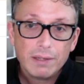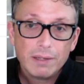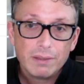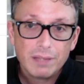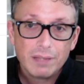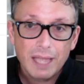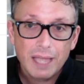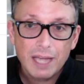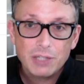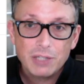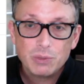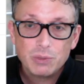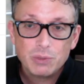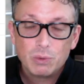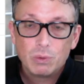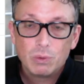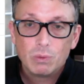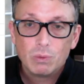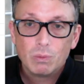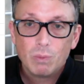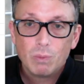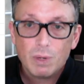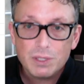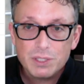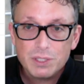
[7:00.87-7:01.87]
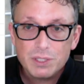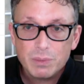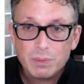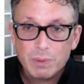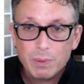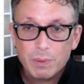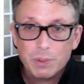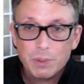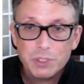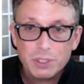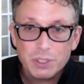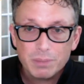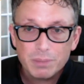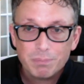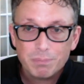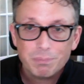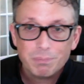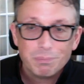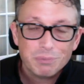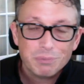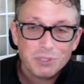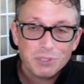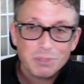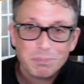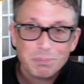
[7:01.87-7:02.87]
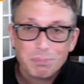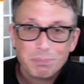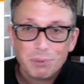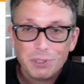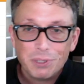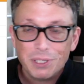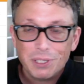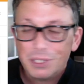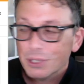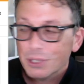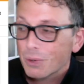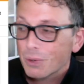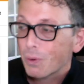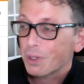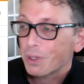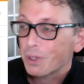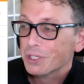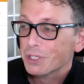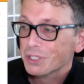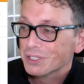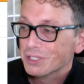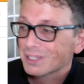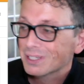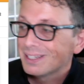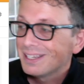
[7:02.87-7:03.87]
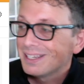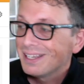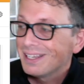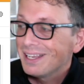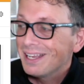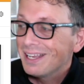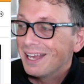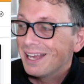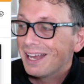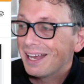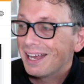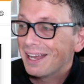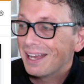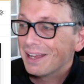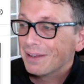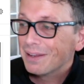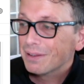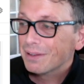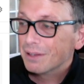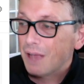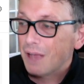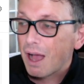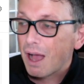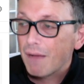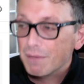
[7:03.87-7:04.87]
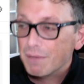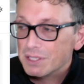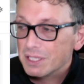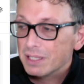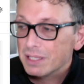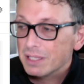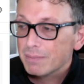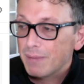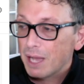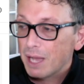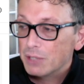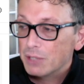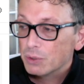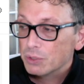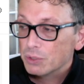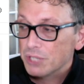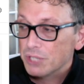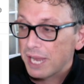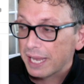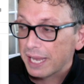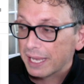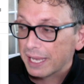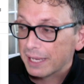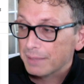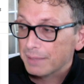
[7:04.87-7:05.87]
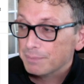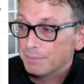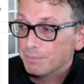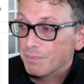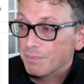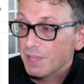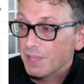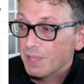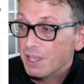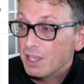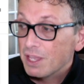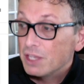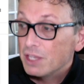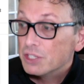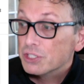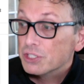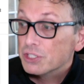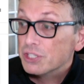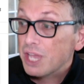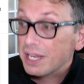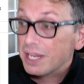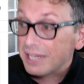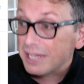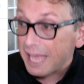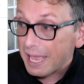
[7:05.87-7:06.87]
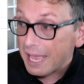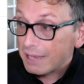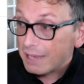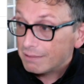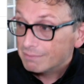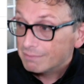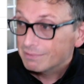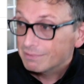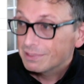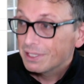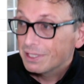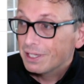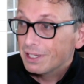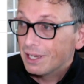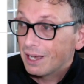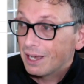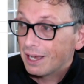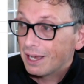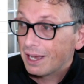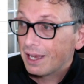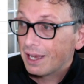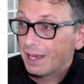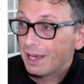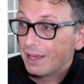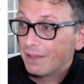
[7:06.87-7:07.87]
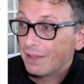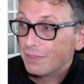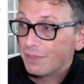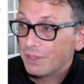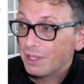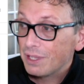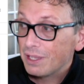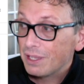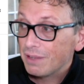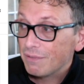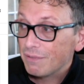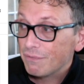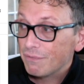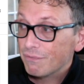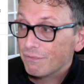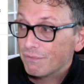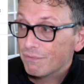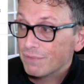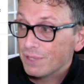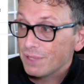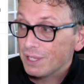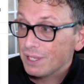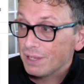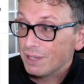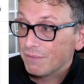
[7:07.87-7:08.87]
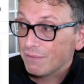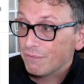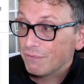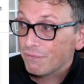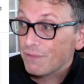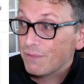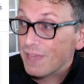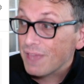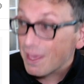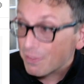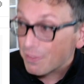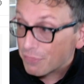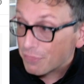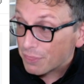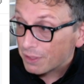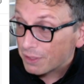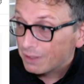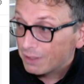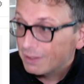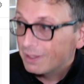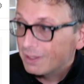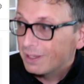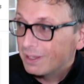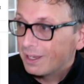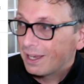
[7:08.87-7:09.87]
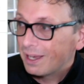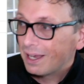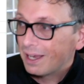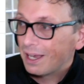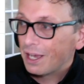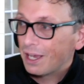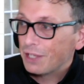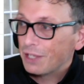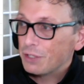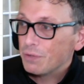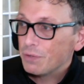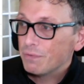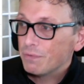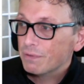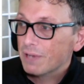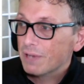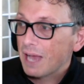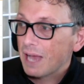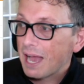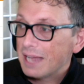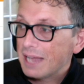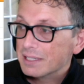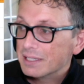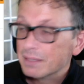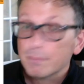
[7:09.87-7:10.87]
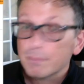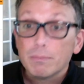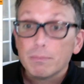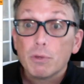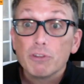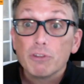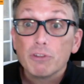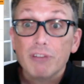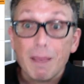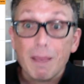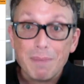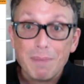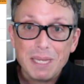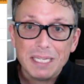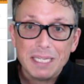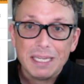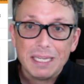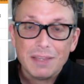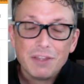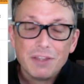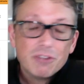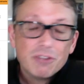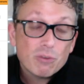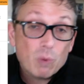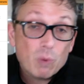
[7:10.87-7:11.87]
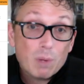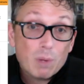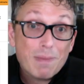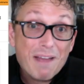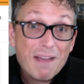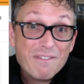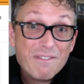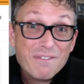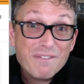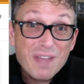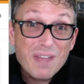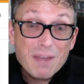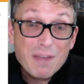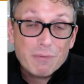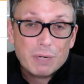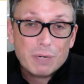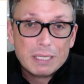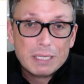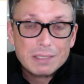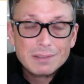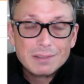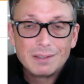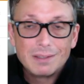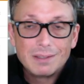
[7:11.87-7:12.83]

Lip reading: The actual ones that we want you to put in the course. Obviously, the module check-in. Sunday, the 5th, you've got multimedia. This is one of my favorite